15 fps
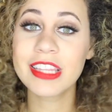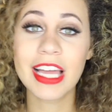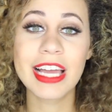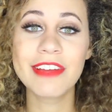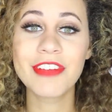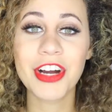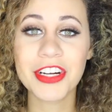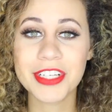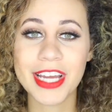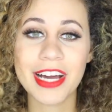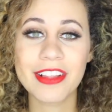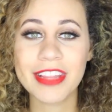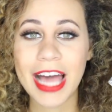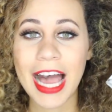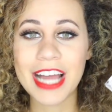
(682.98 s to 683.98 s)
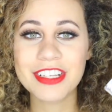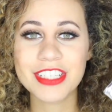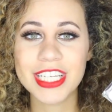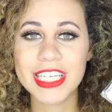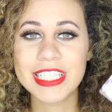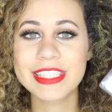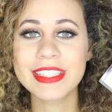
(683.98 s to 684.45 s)
love Ardell
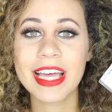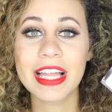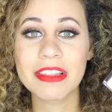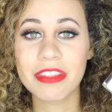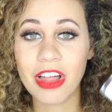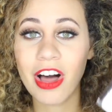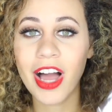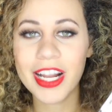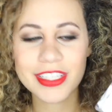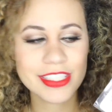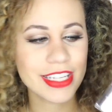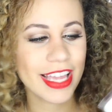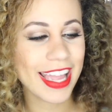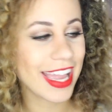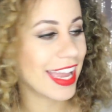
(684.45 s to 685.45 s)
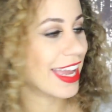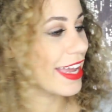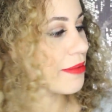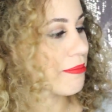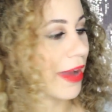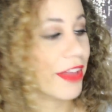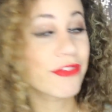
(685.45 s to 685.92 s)
lashes a lot,
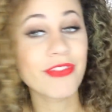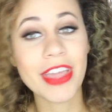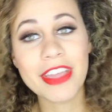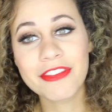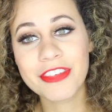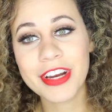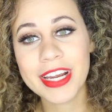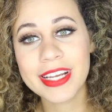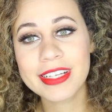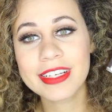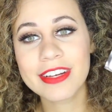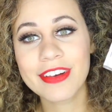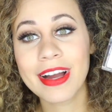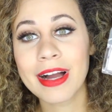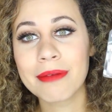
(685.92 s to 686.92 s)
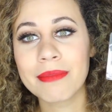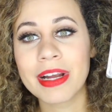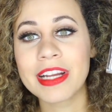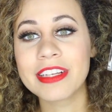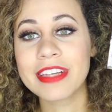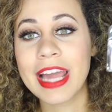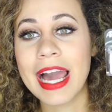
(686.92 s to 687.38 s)
and my favorite
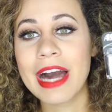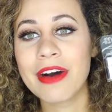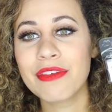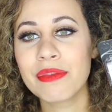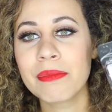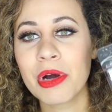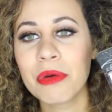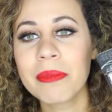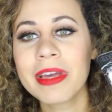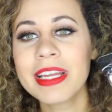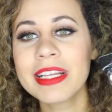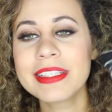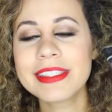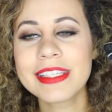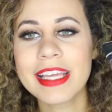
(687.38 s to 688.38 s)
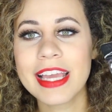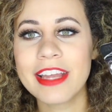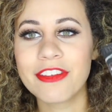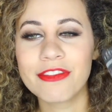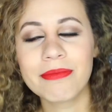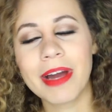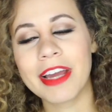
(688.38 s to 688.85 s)
right now, the moment,
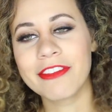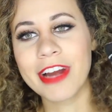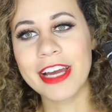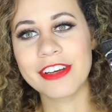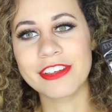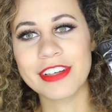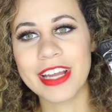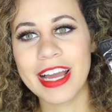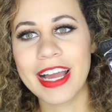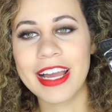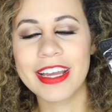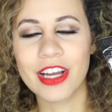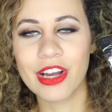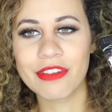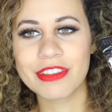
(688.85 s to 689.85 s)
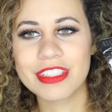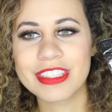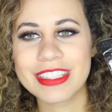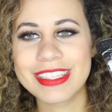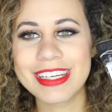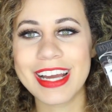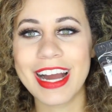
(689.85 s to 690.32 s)
and my ride or die
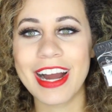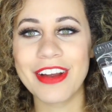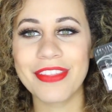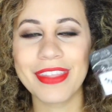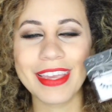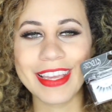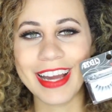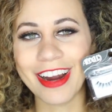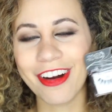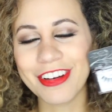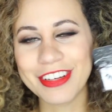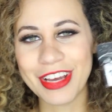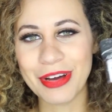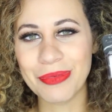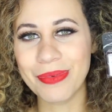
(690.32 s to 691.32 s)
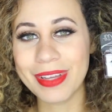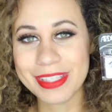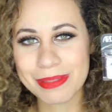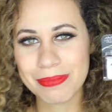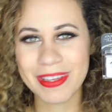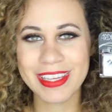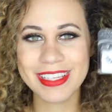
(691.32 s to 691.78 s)
obviously are the Ardell
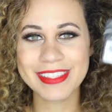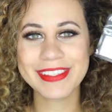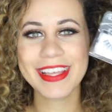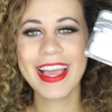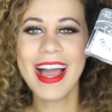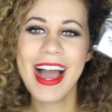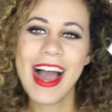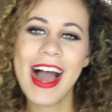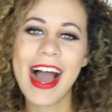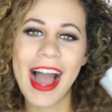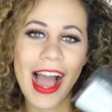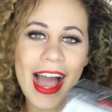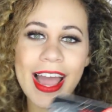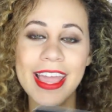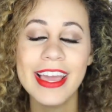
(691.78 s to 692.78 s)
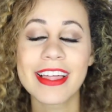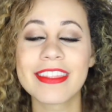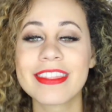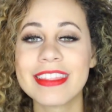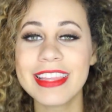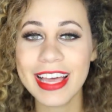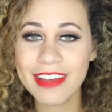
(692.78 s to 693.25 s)
Wispies. I
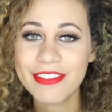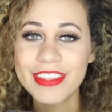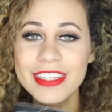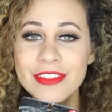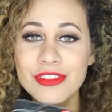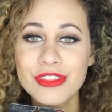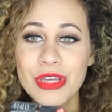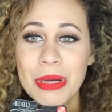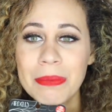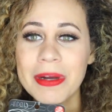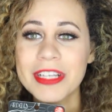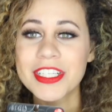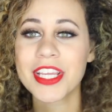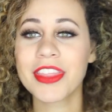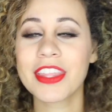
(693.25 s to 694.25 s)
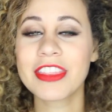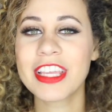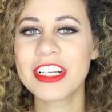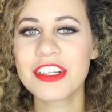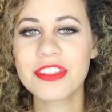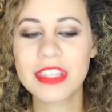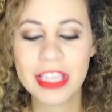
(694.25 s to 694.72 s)
love these so much. I think
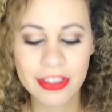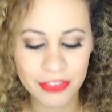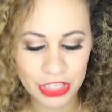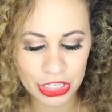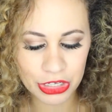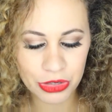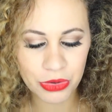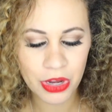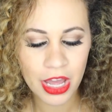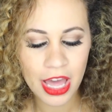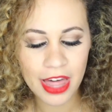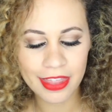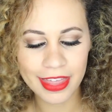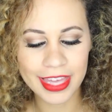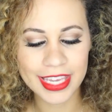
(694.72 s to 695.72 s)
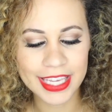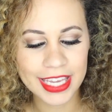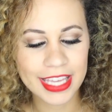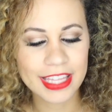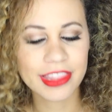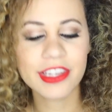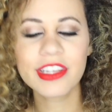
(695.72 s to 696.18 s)
they just give you
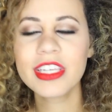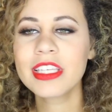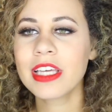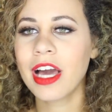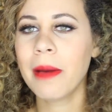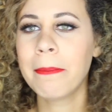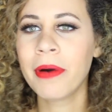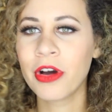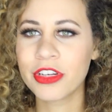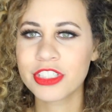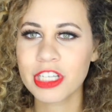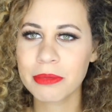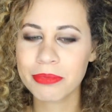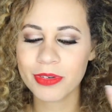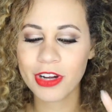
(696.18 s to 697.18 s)
like, they're like a push-up